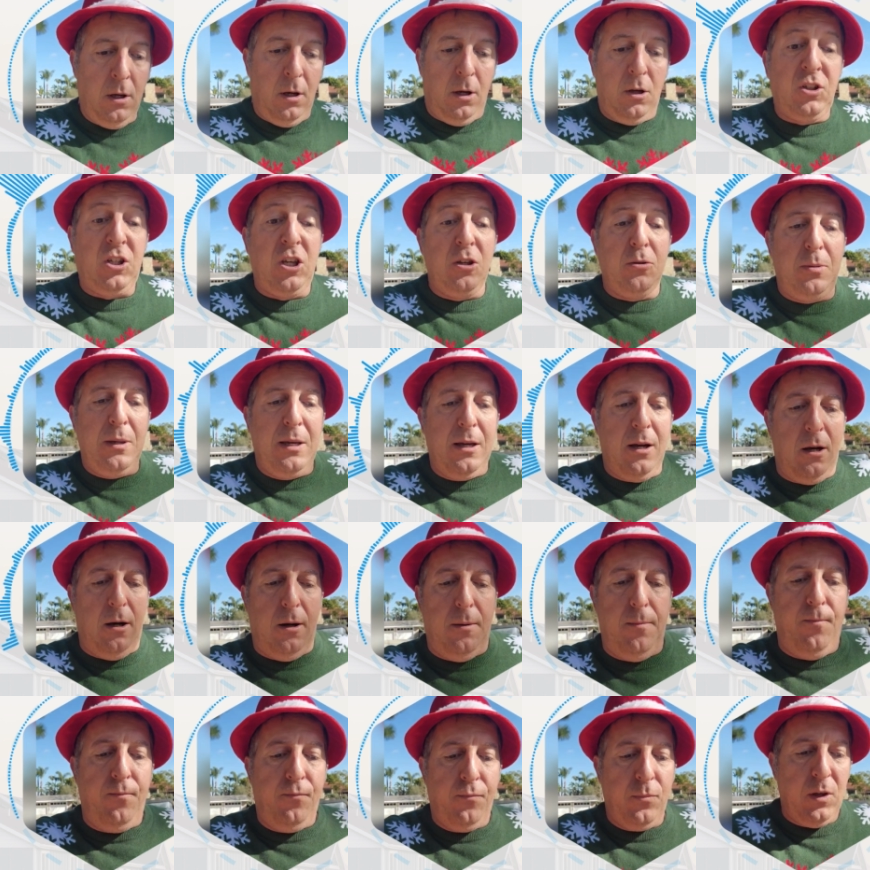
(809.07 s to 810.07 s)
excuse me,
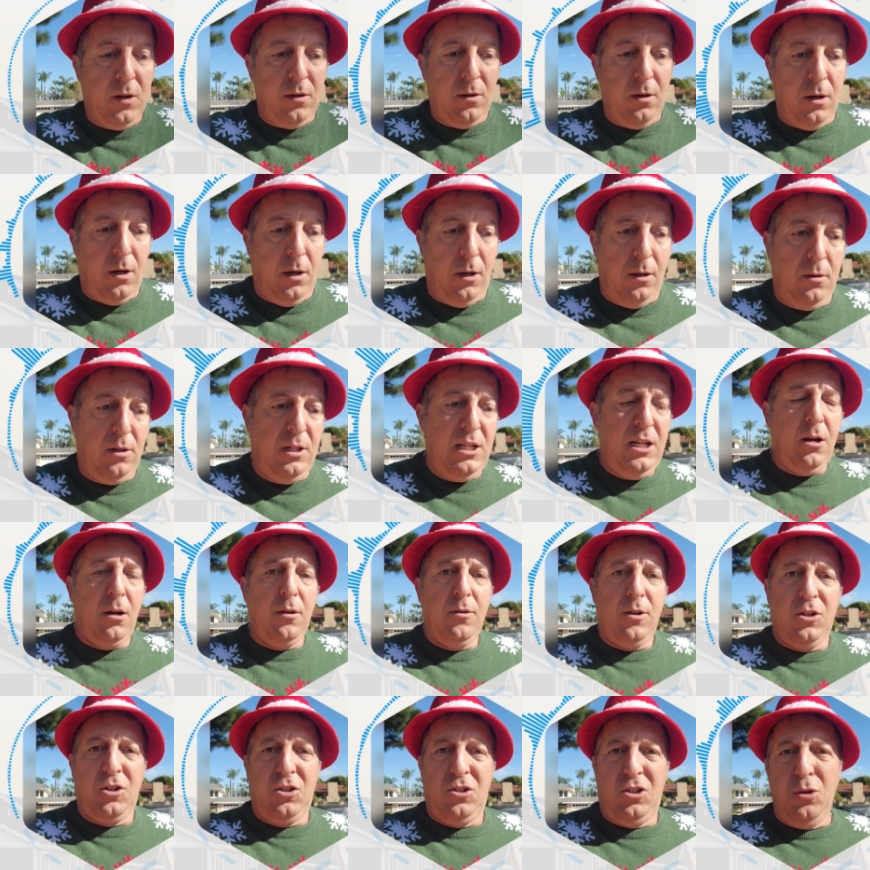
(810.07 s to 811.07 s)
um, uh,
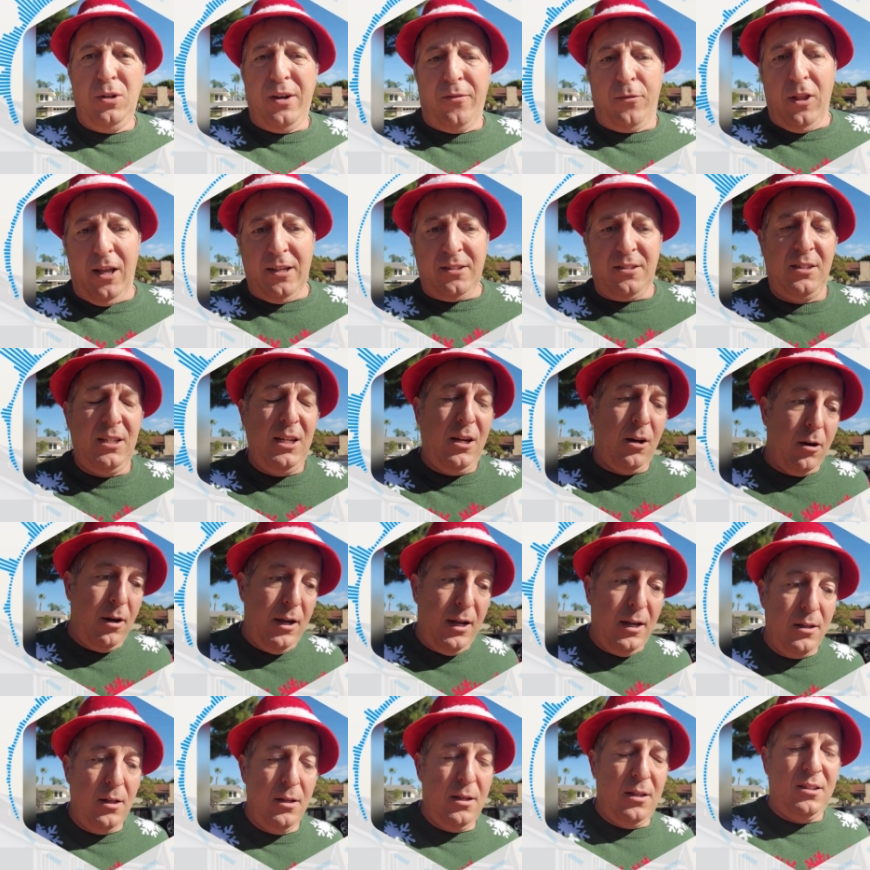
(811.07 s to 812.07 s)
there's two different licenses,
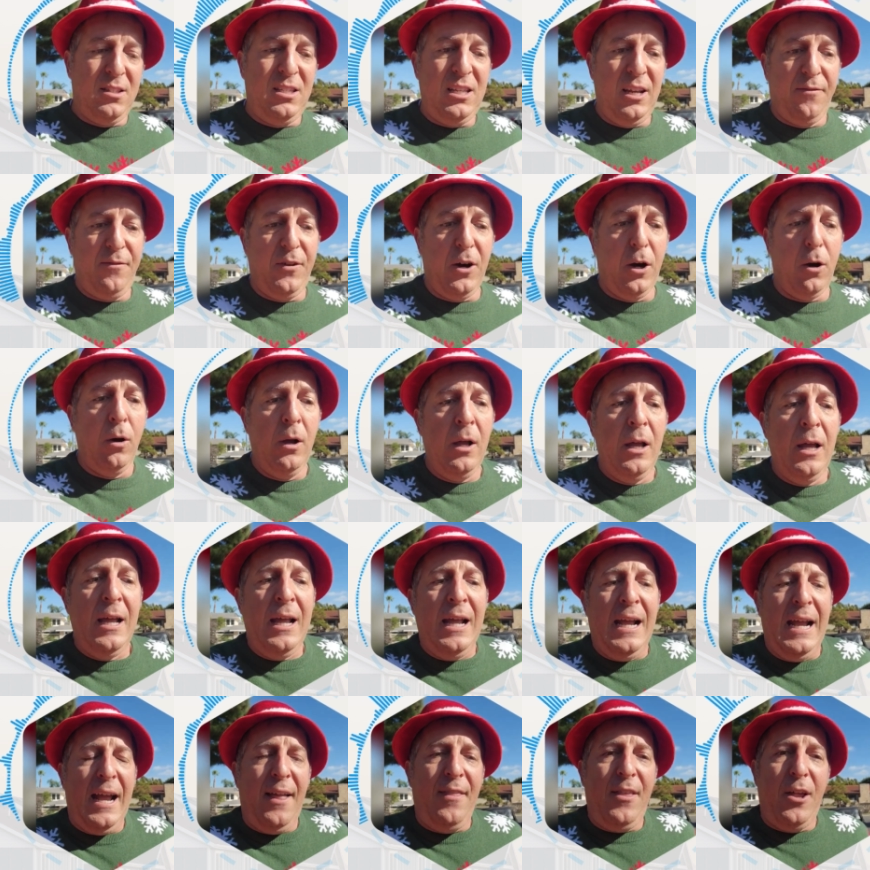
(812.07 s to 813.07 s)
DRE and, and CFL
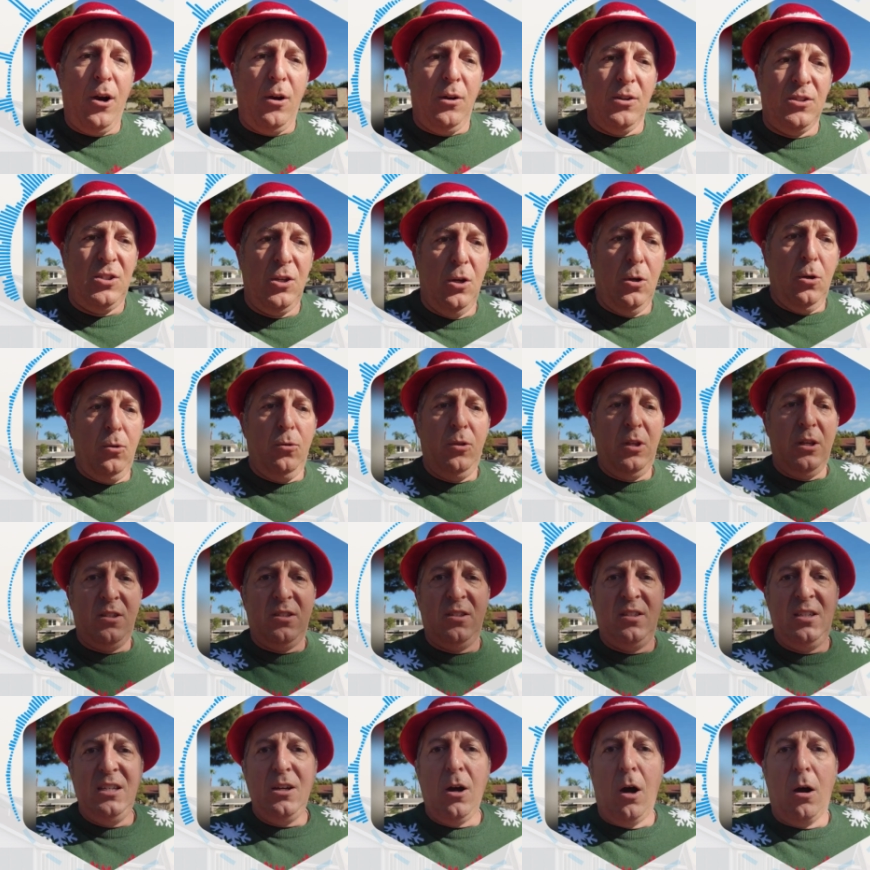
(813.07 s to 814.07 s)
and then also the
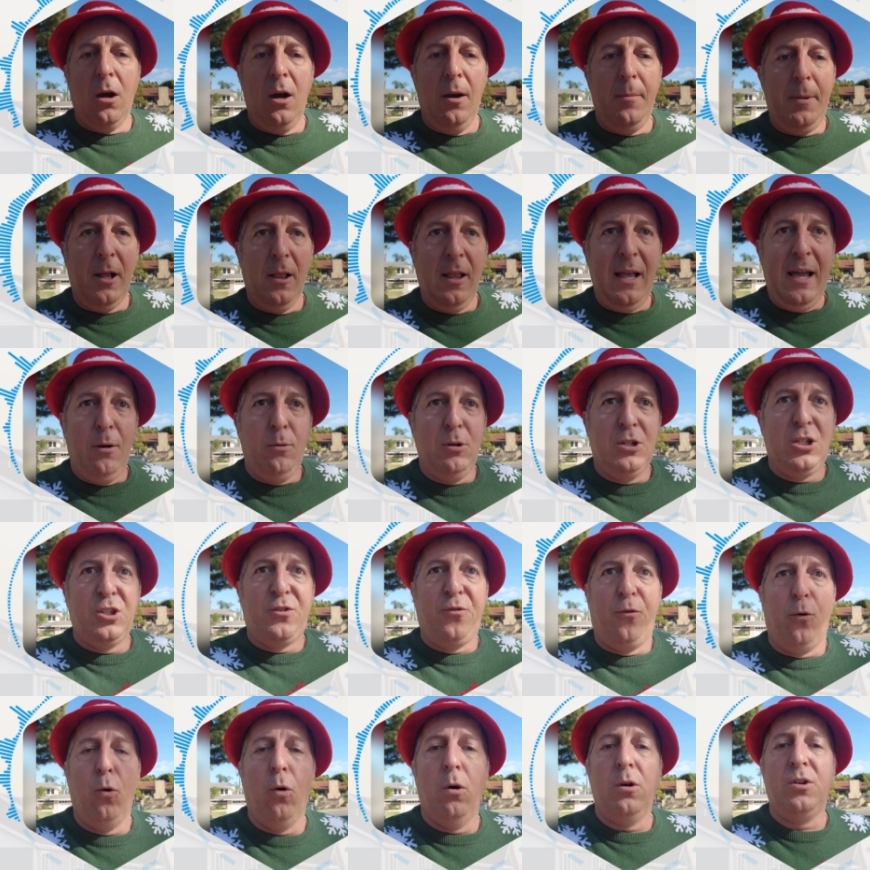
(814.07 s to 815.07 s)
CRMLA, which is
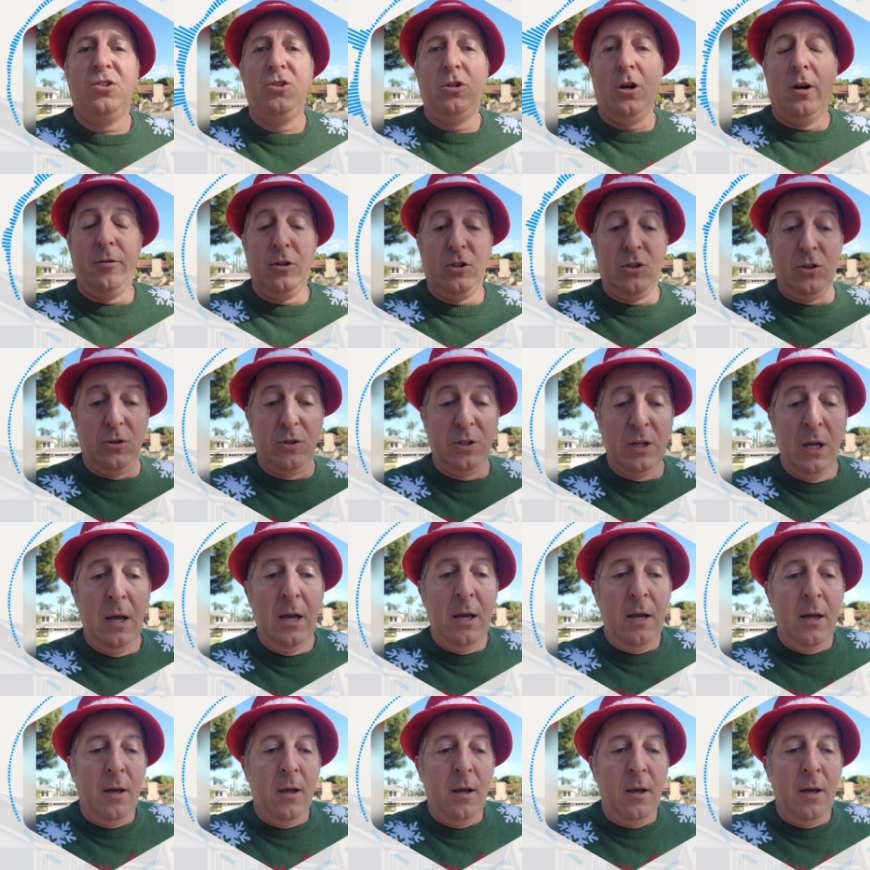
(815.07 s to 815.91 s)
for servicers.